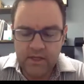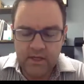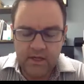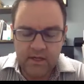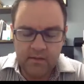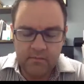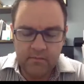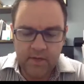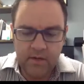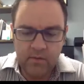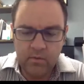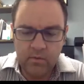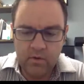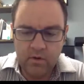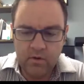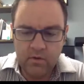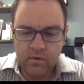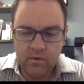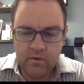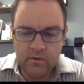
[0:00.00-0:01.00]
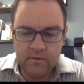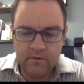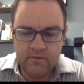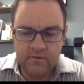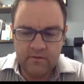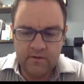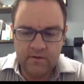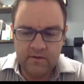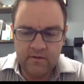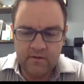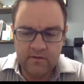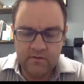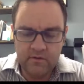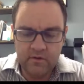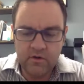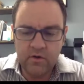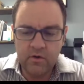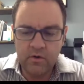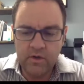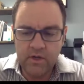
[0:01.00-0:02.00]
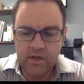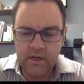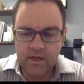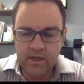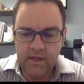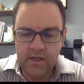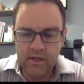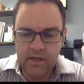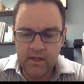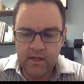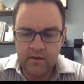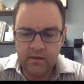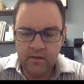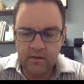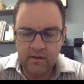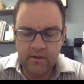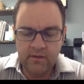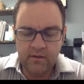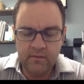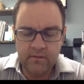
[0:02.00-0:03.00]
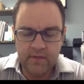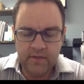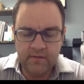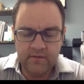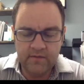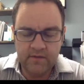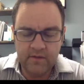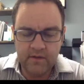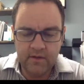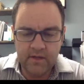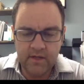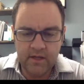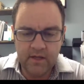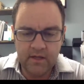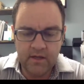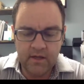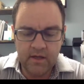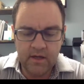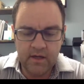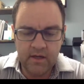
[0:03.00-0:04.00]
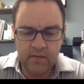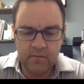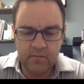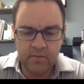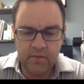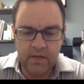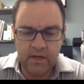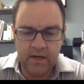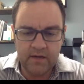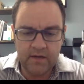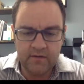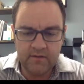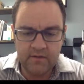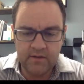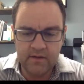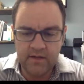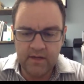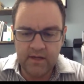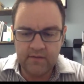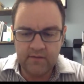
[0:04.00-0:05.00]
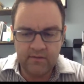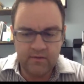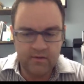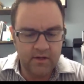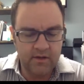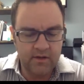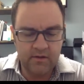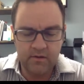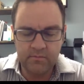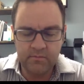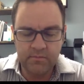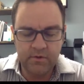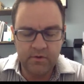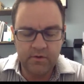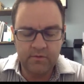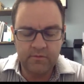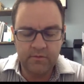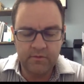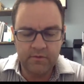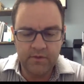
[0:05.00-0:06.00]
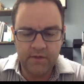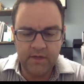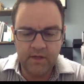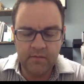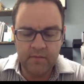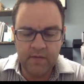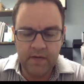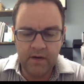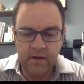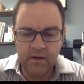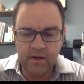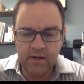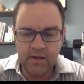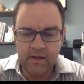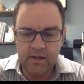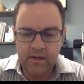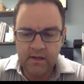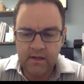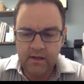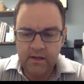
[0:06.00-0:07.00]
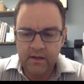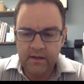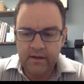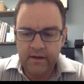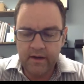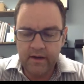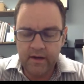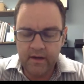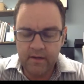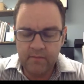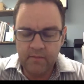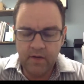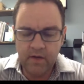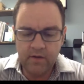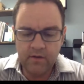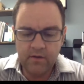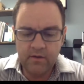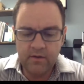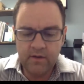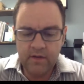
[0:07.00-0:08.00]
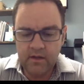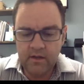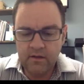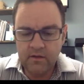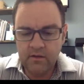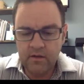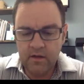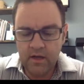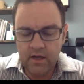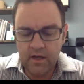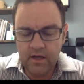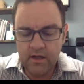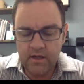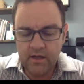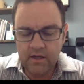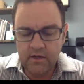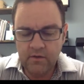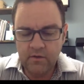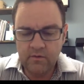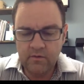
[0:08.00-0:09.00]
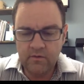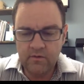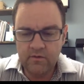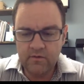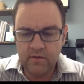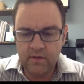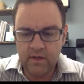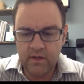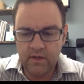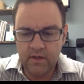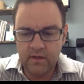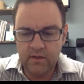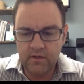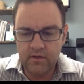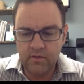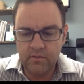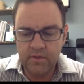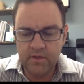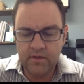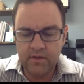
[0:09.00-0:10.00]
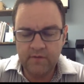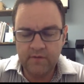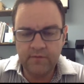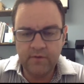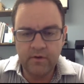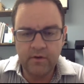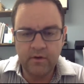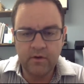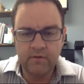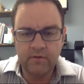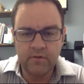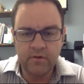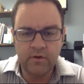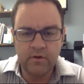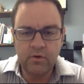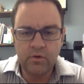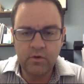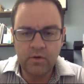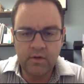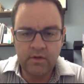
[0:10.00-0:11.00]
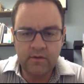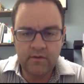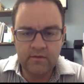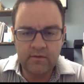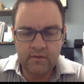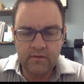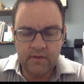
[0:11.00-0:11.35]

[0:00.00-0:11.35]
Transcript: My workhorse is zirconia and lithium disilicate blocks, and that's another beautiful thing about it. Other than it uses a little bit different of a coolant.